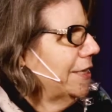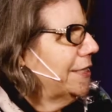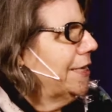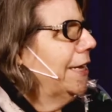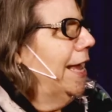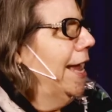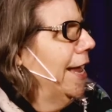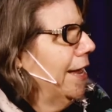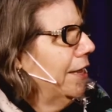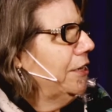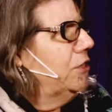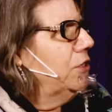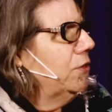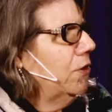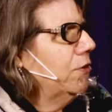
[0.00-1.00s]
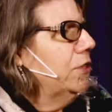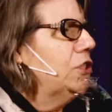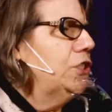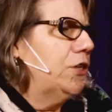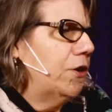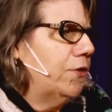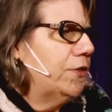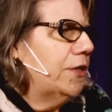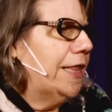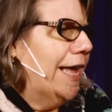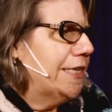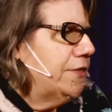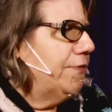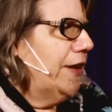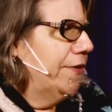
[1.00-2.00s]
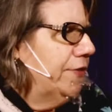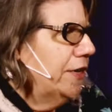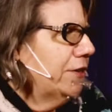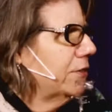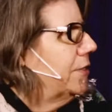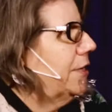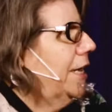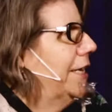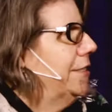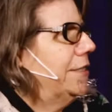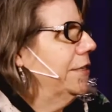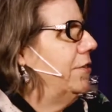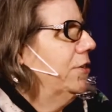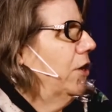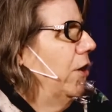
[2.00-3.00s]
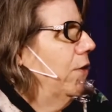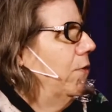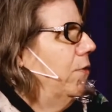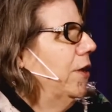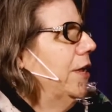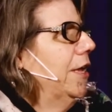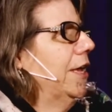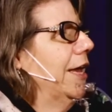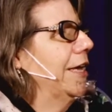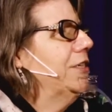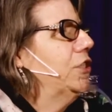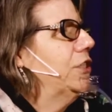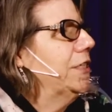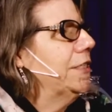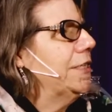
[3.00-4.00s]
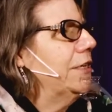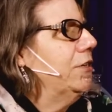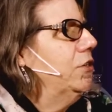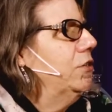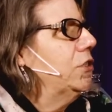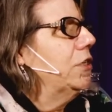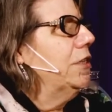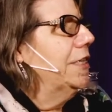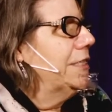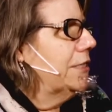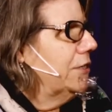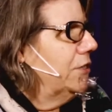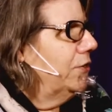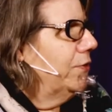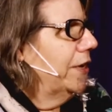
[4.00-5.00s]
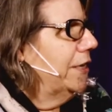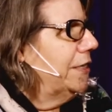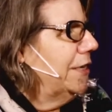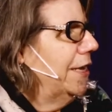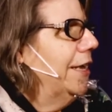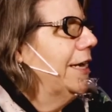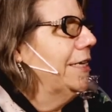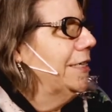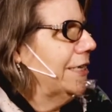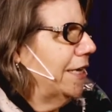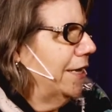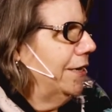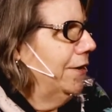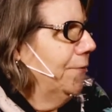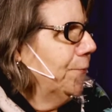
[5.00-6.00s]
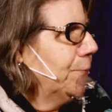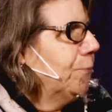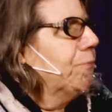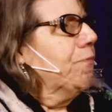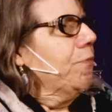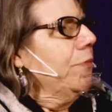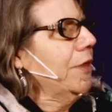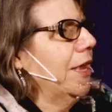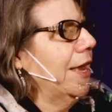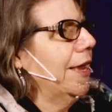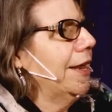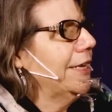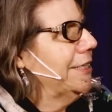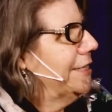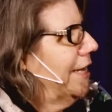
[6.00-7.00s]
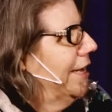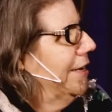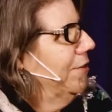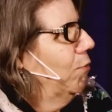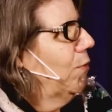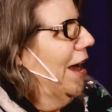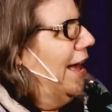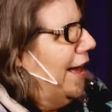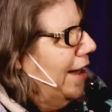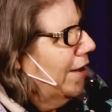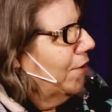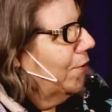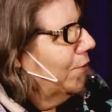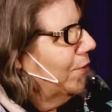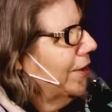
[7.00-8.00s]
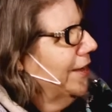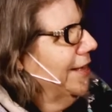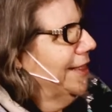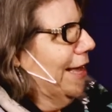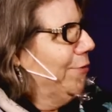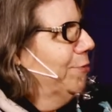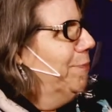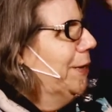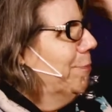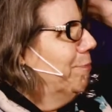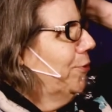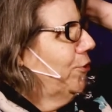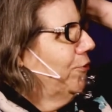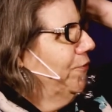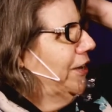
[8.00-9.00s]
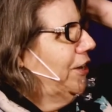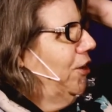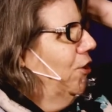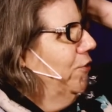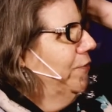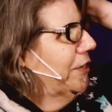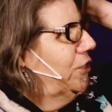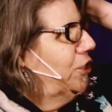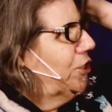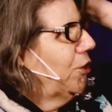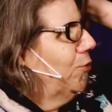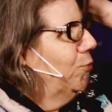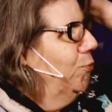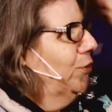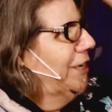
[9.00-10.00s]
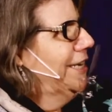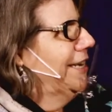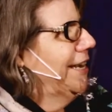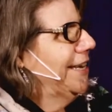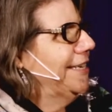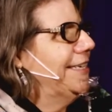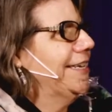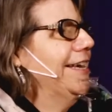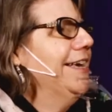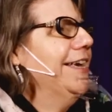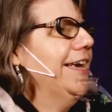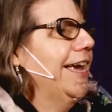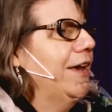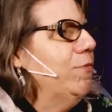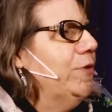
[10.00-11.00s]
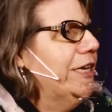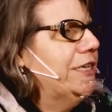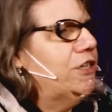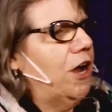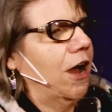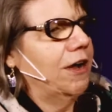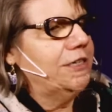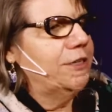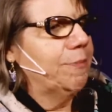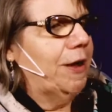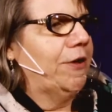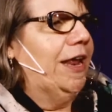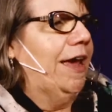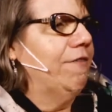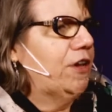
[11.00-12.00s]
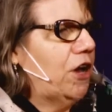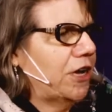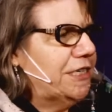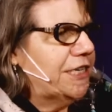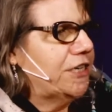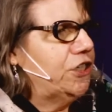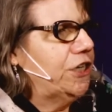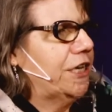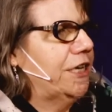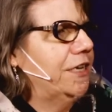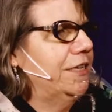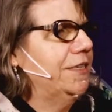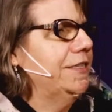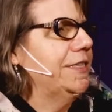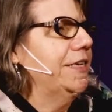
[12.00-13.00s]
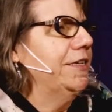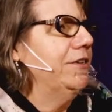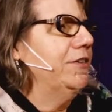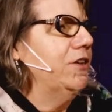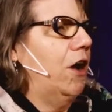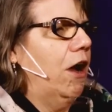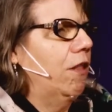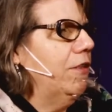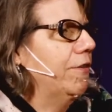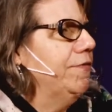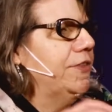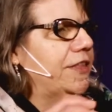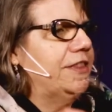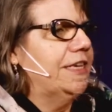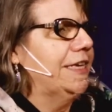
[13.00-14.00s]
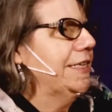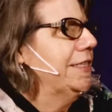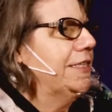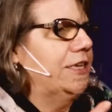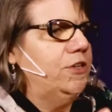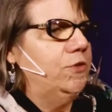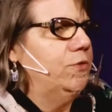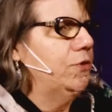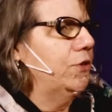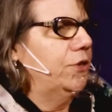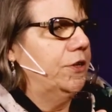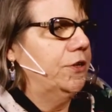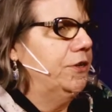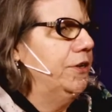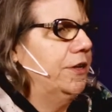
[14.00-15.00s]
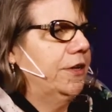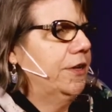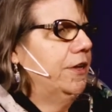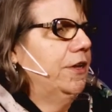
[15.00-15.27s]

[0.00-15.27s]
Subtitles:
said, hey, do you know the show The Last 5 Years? And I said, no. And she said, you should listen to it. And I did. And I said, wow, that would be a perfect COVID show, wouldn't it? And we talked about having auditions and all of the things that you could